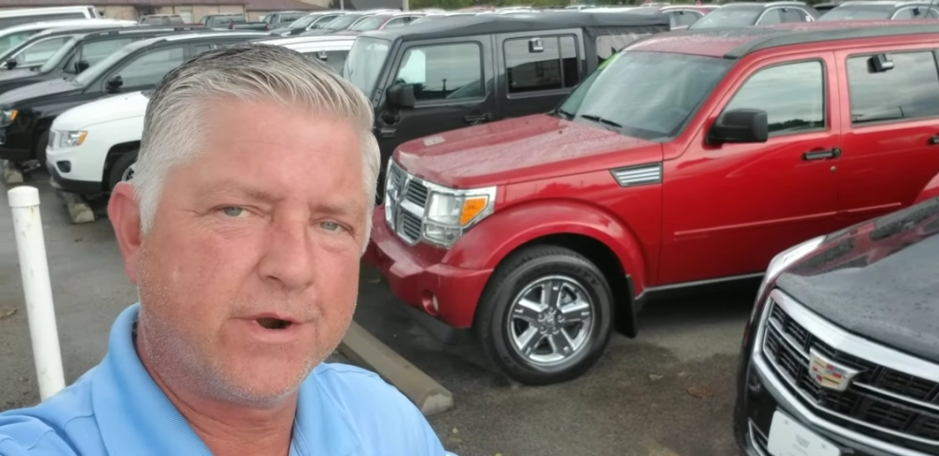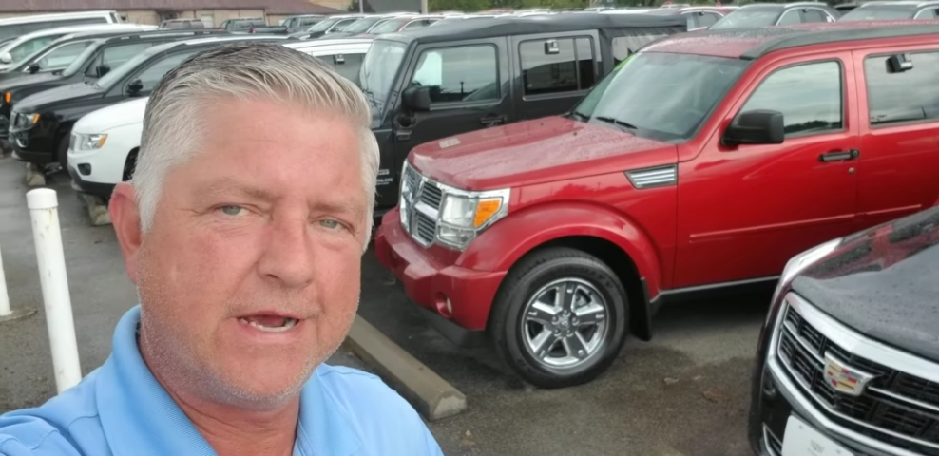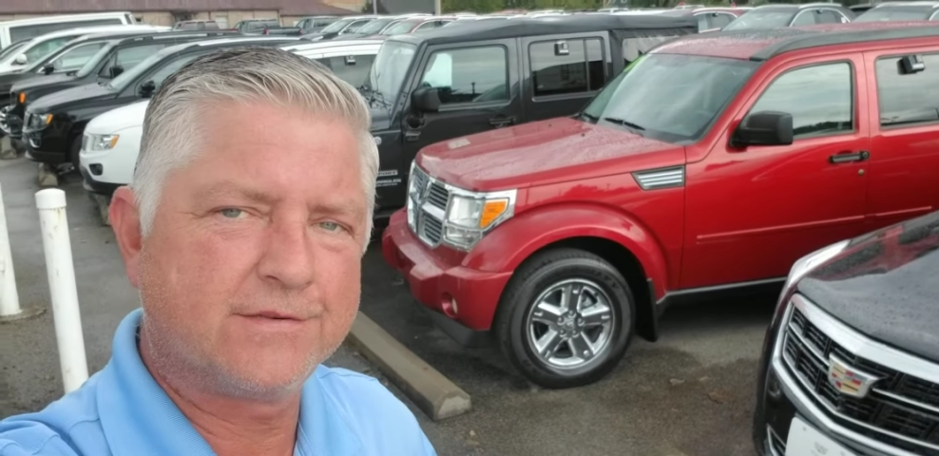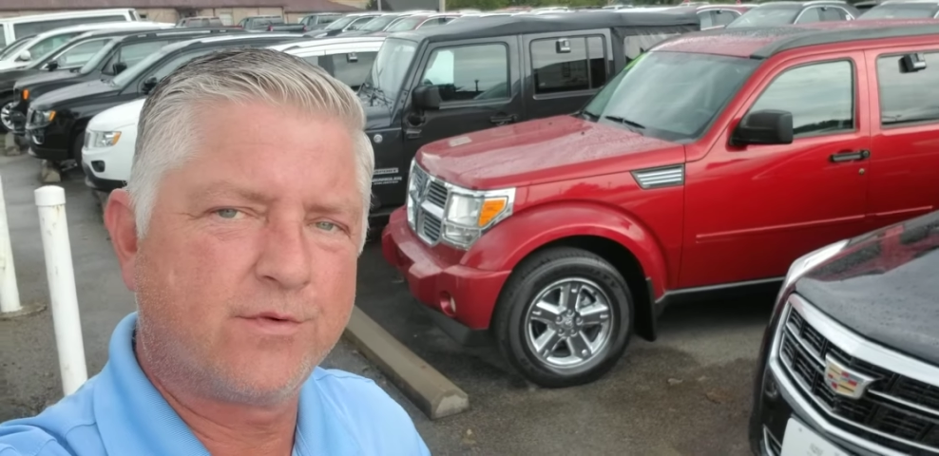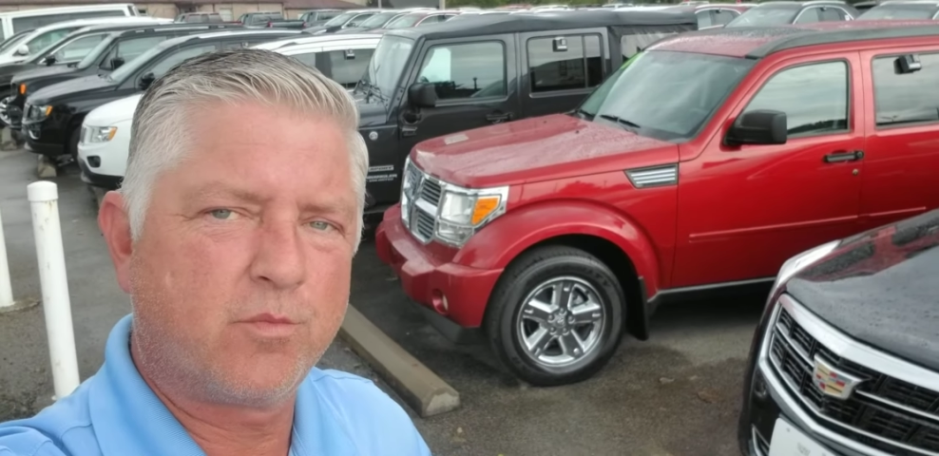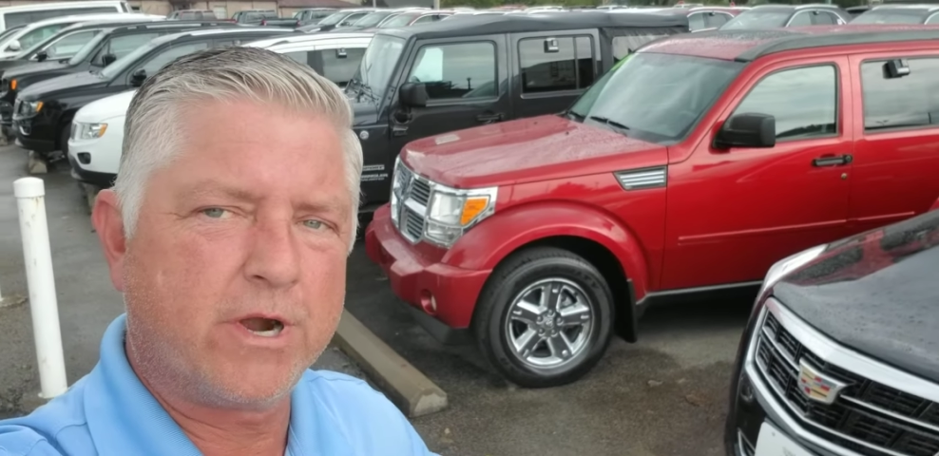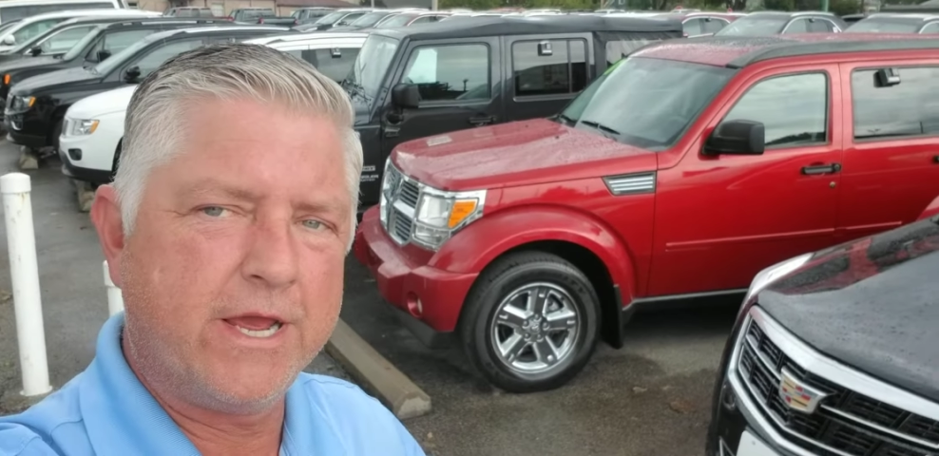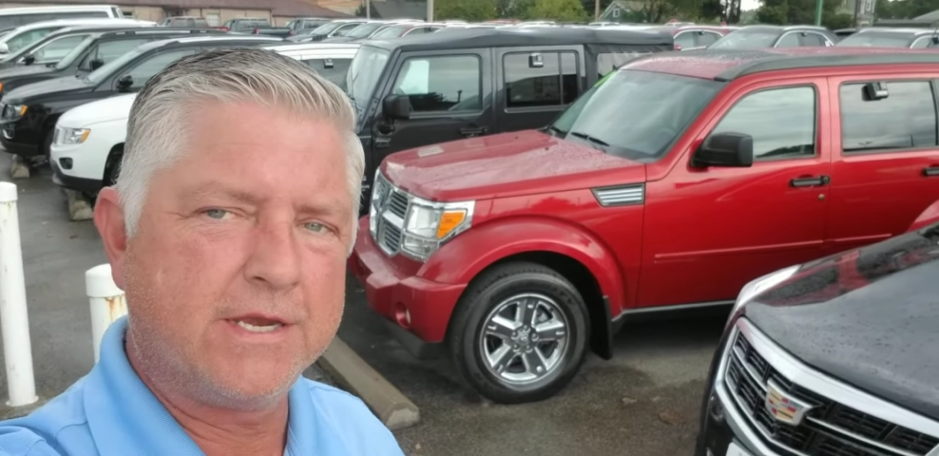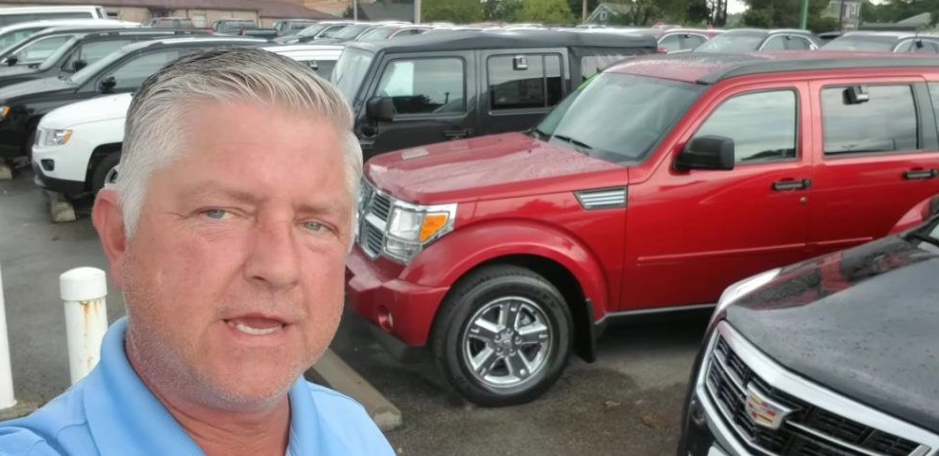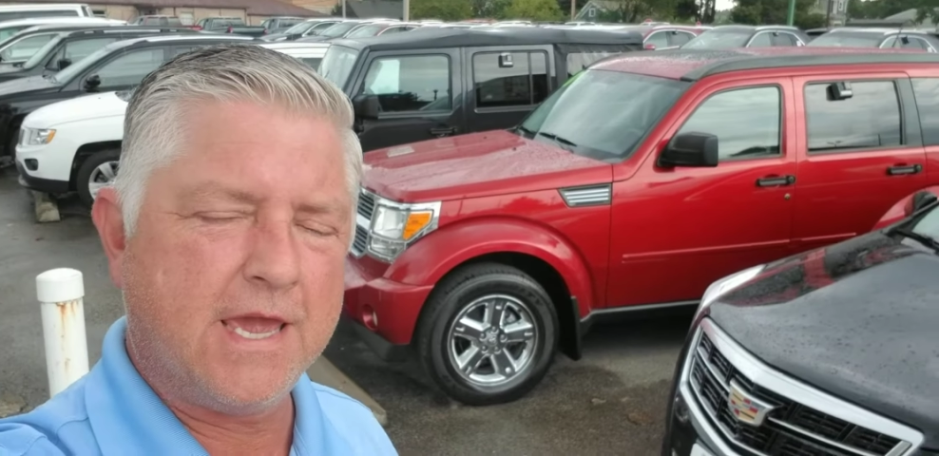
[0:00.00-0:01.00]
ask for
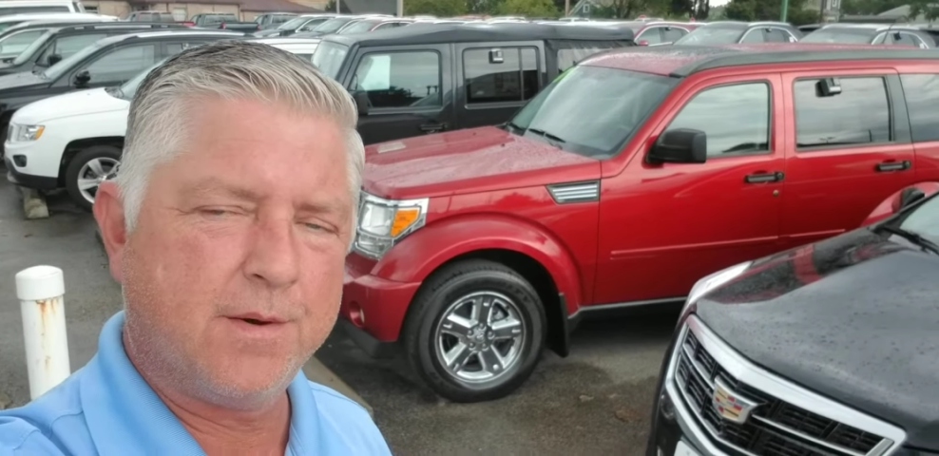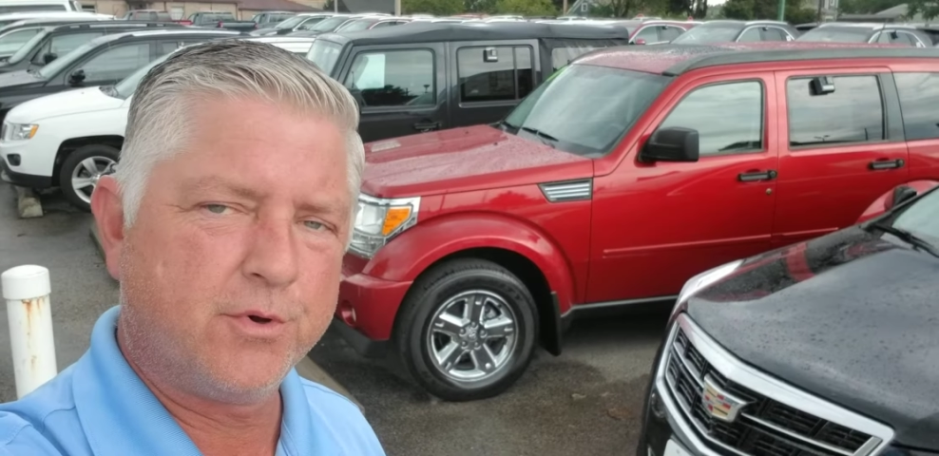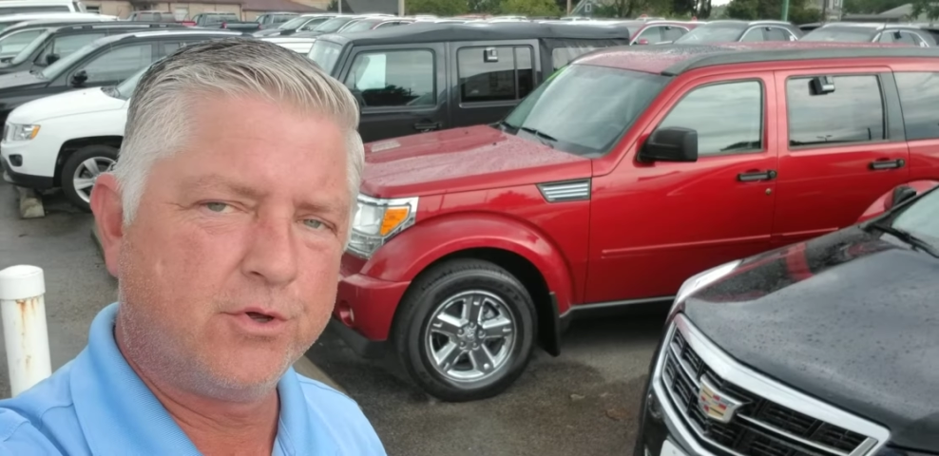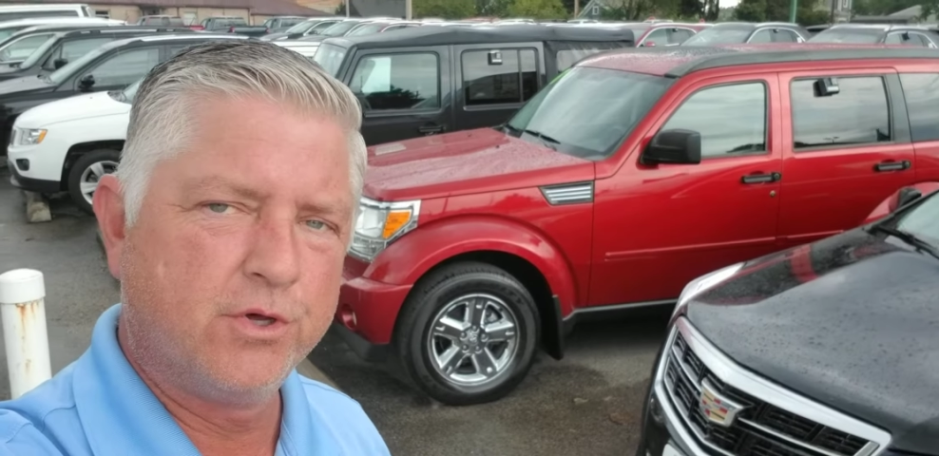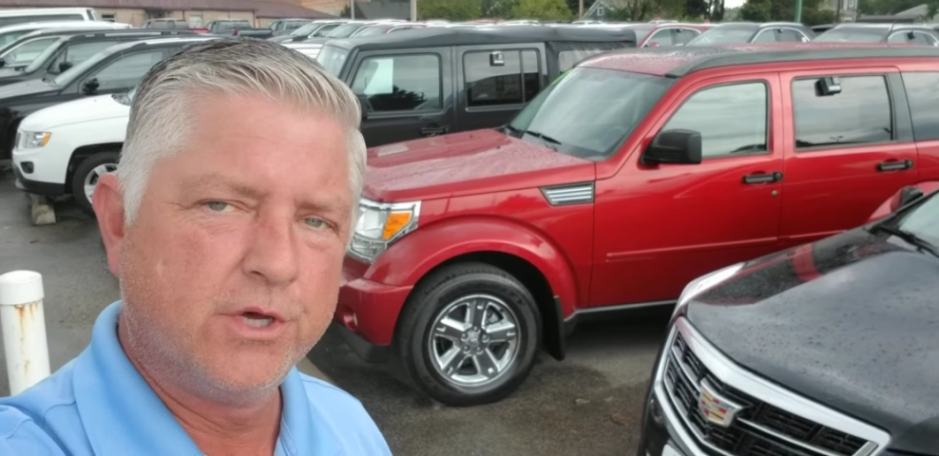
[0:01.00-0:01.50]
Bryan Campbell.